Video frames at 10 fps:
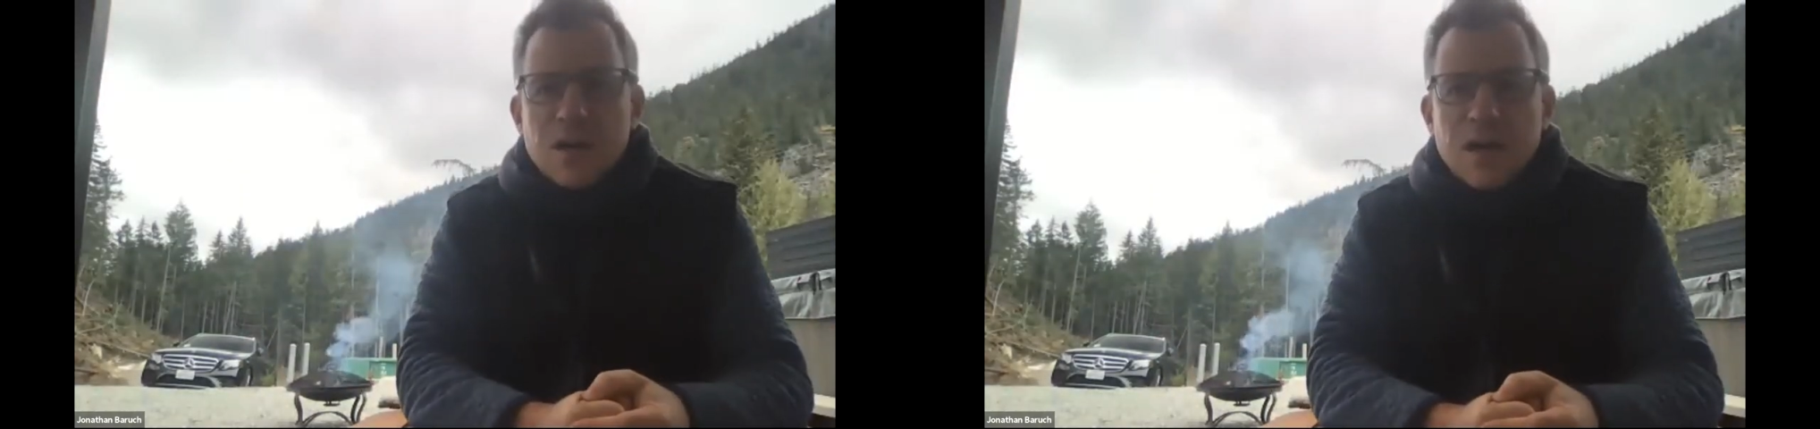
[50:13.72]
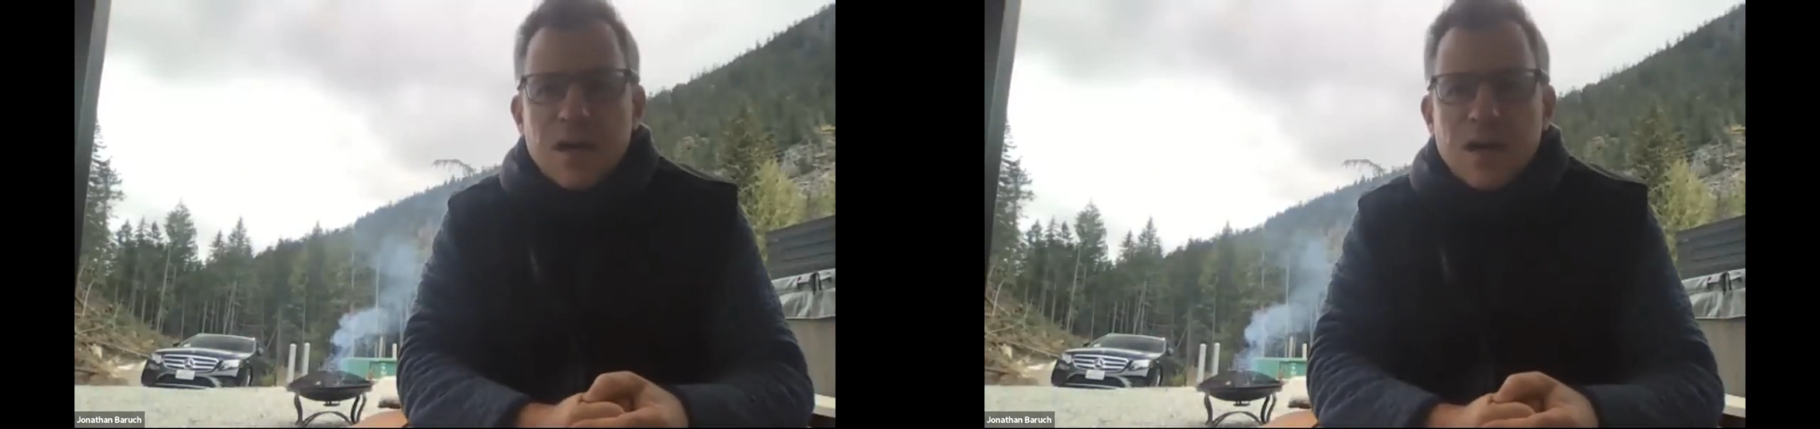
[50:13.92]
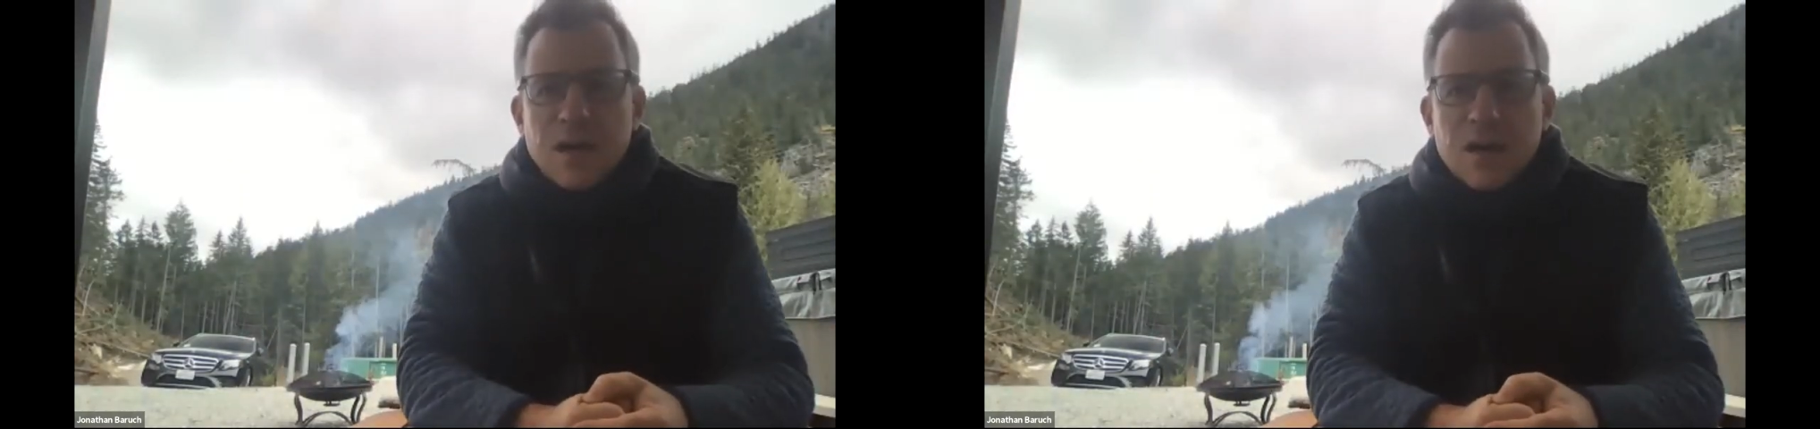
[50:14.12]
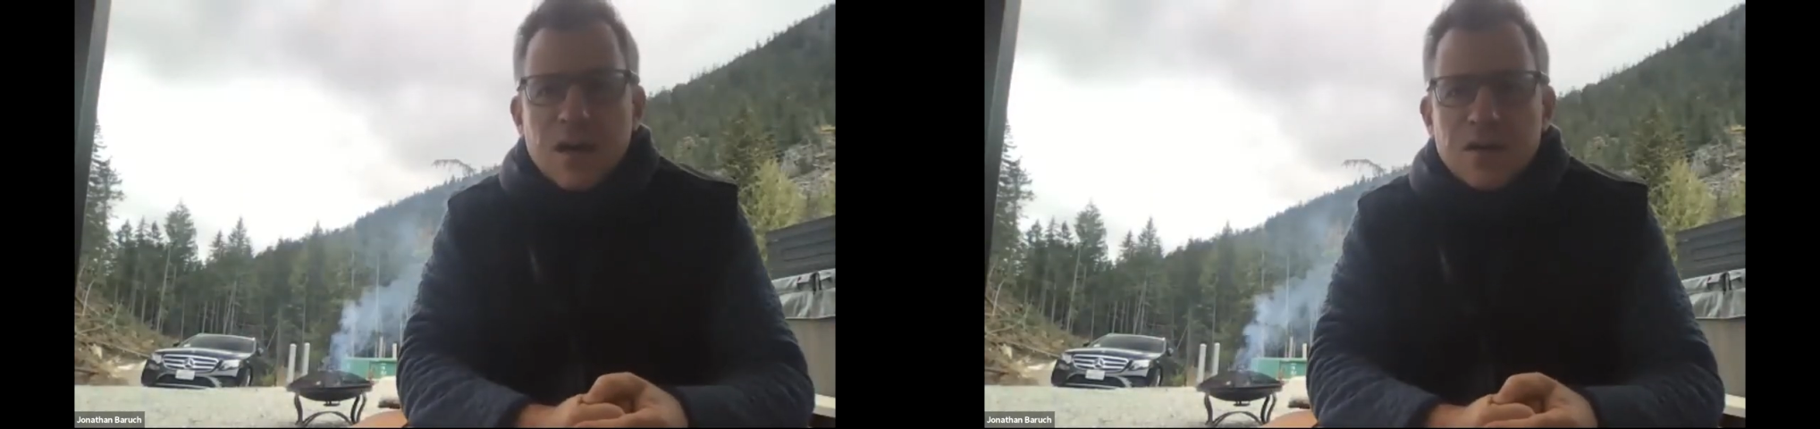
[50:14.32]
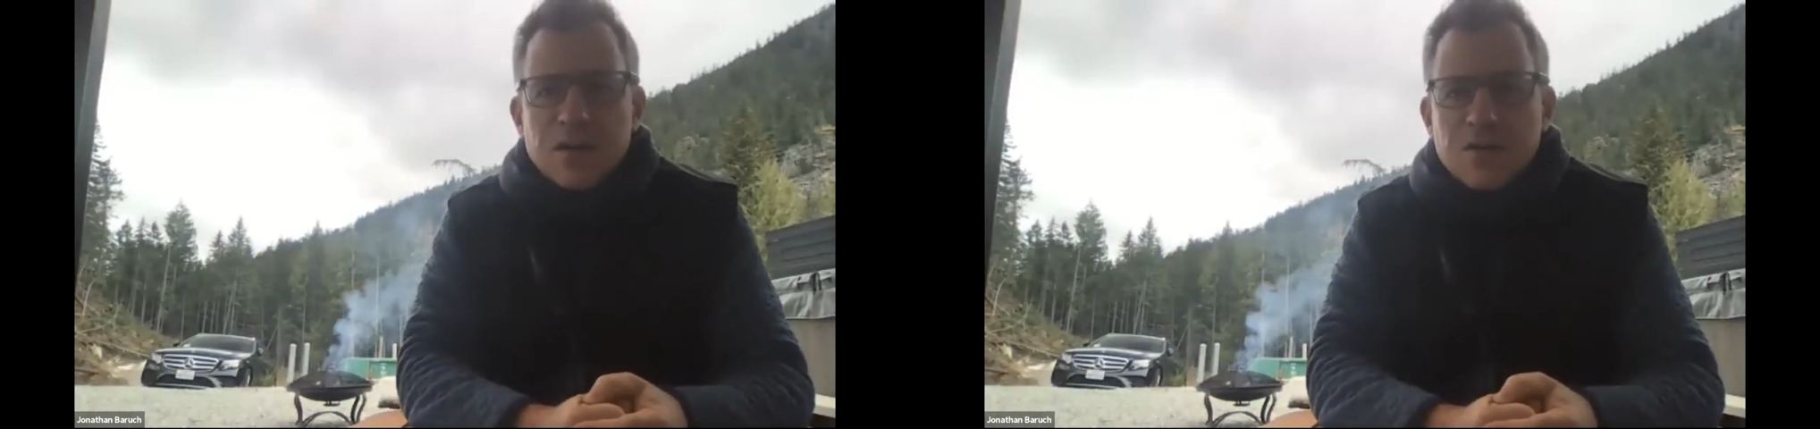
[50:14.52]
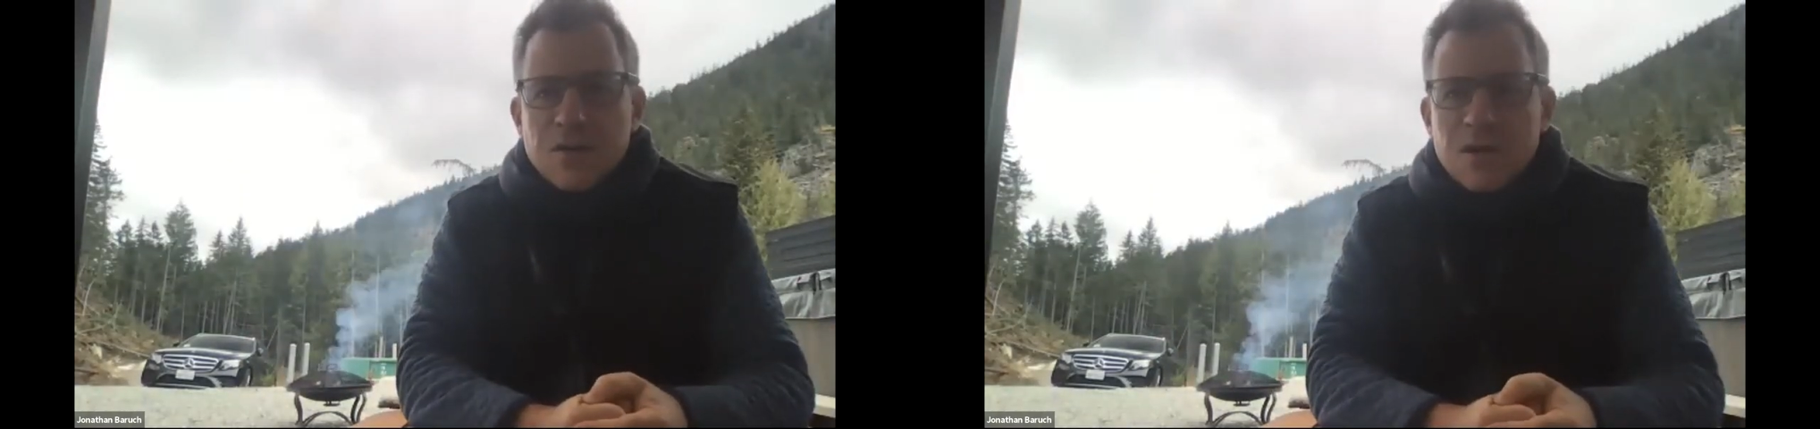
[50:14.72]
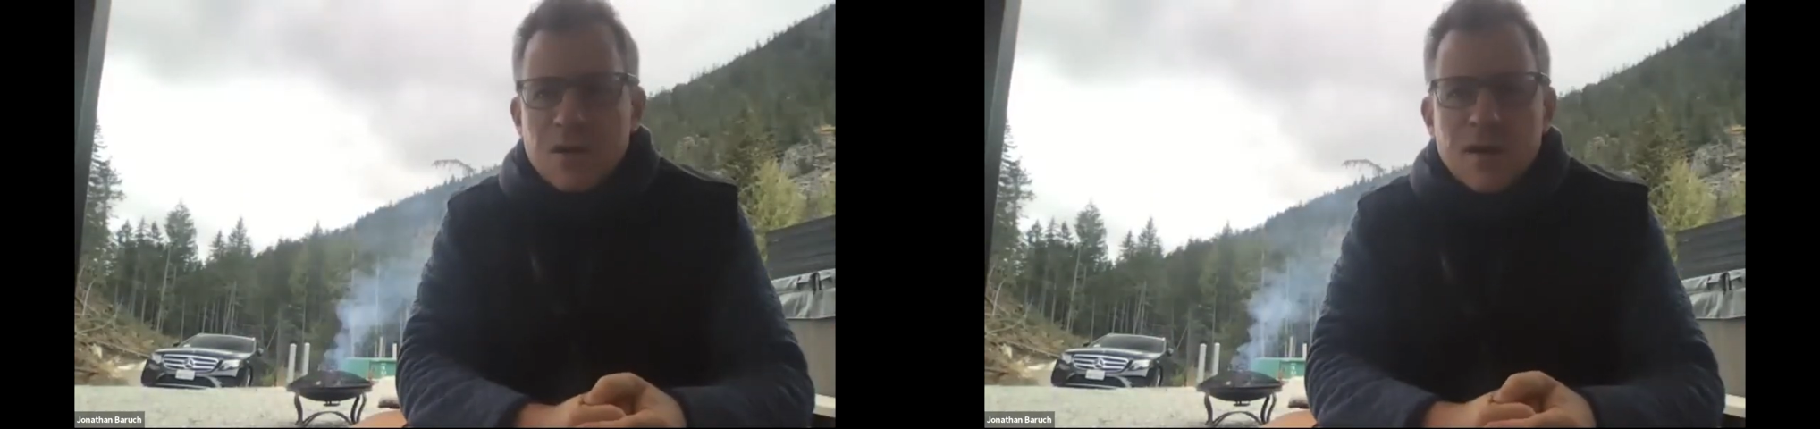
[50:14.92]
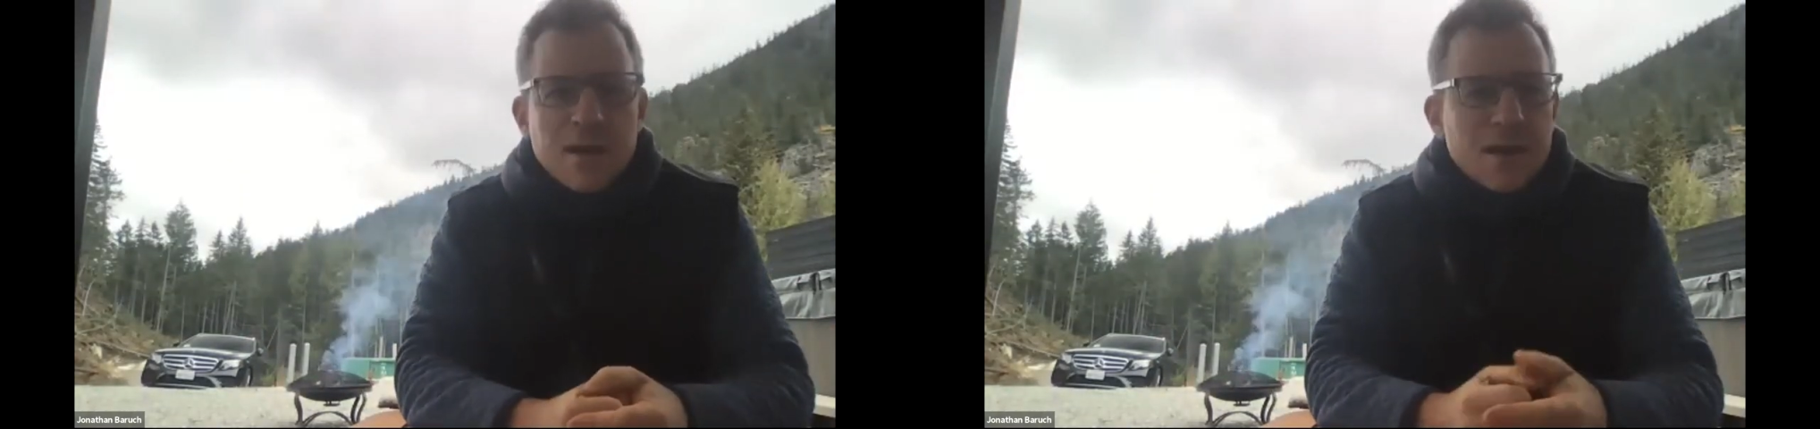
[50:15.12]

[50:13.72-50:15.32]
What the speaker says: on your,